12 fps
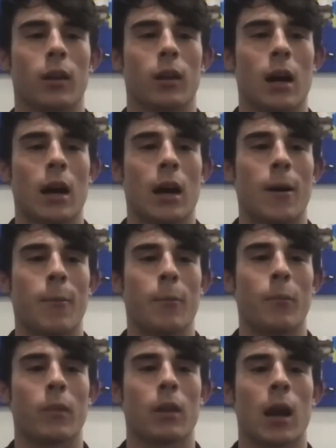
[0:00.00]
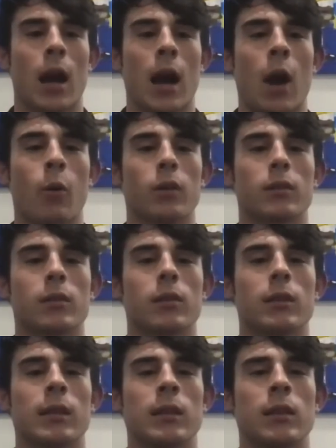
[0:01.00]
Um I was
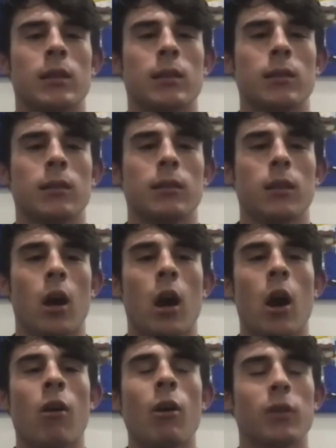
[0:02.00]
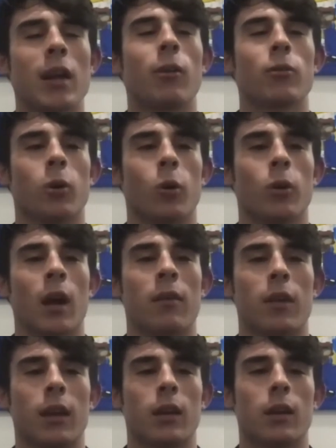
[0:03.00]
around 10 years old, I
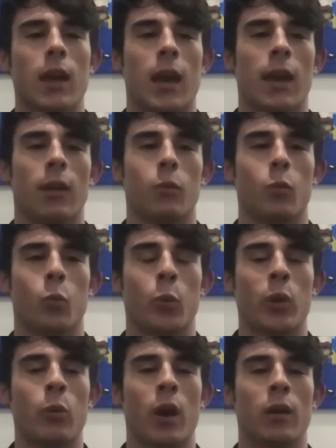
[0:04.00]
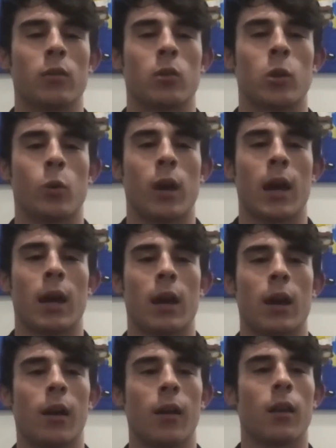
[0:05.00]
think, and we went to a uh
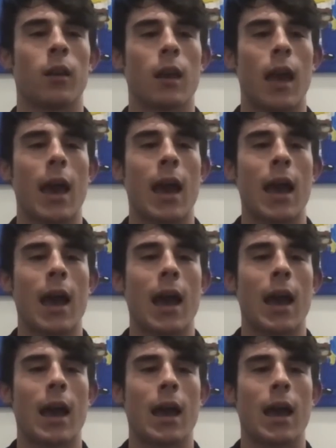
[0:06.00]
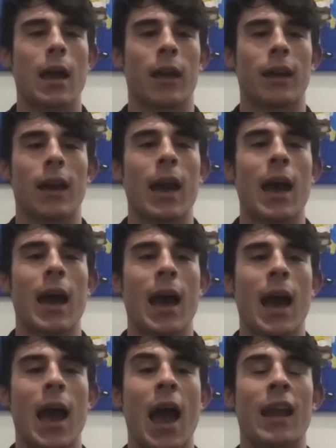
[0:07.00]
like
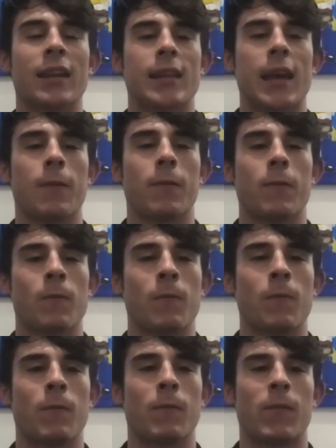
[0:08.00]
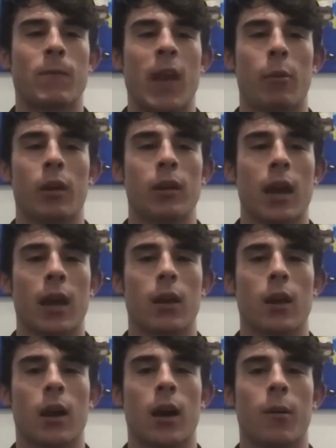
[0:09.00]
a NSA family
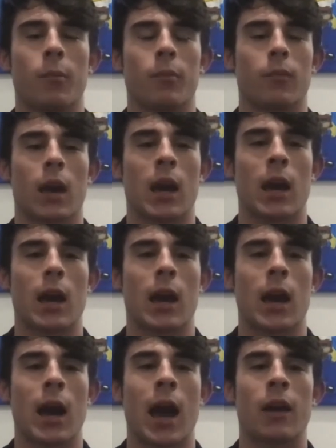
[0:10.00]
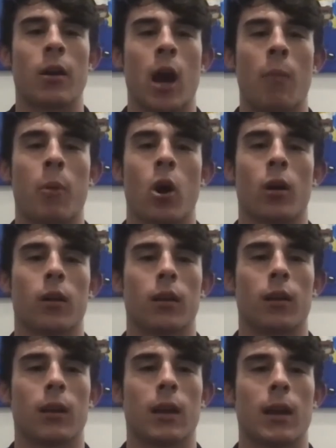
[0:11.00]
day um, at a park
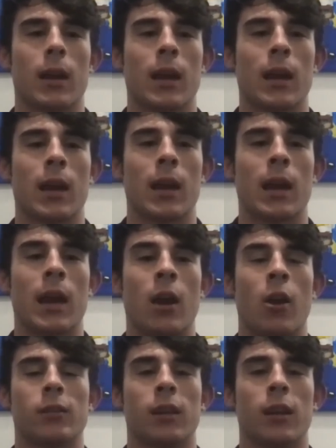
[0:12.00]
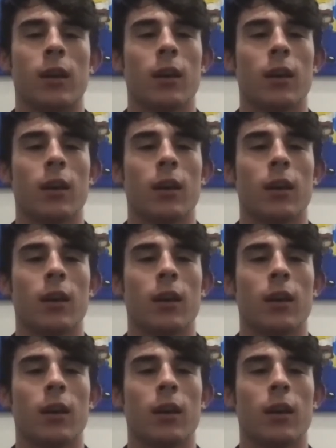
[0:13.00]
in our city.